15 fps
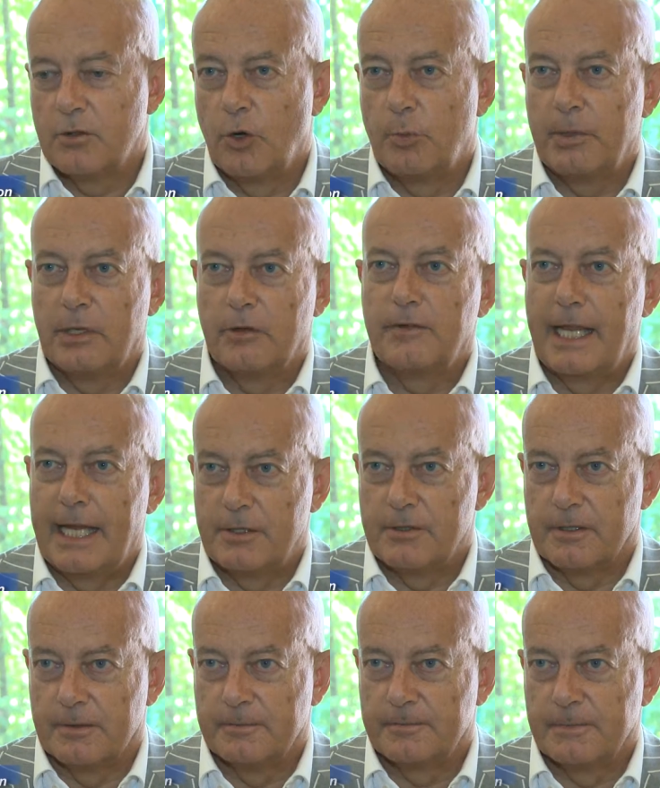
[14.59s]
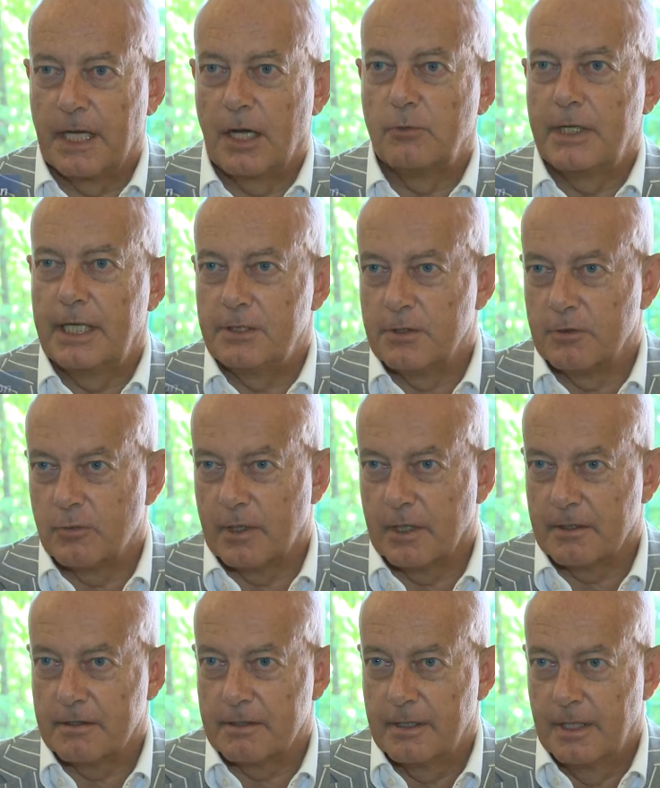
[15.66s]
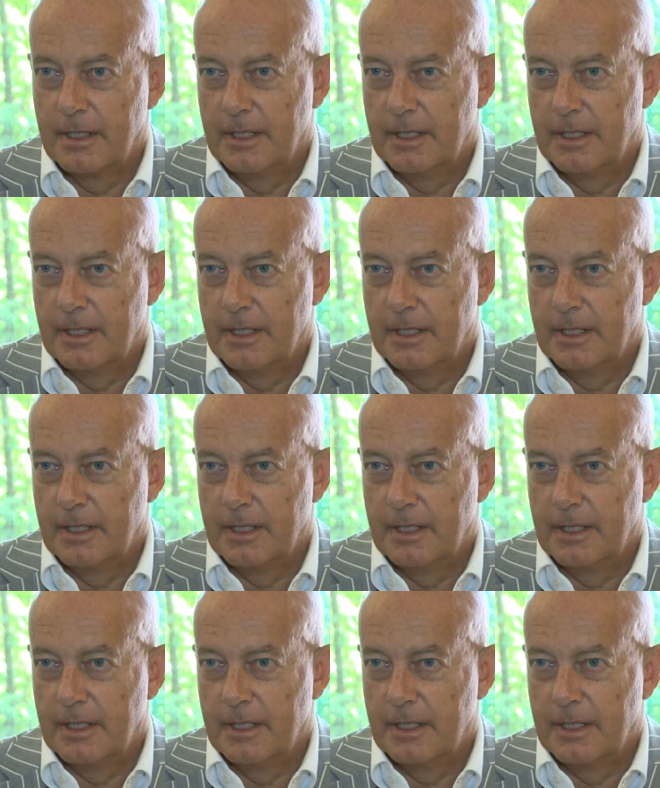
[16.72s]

copy of nature, how nature works.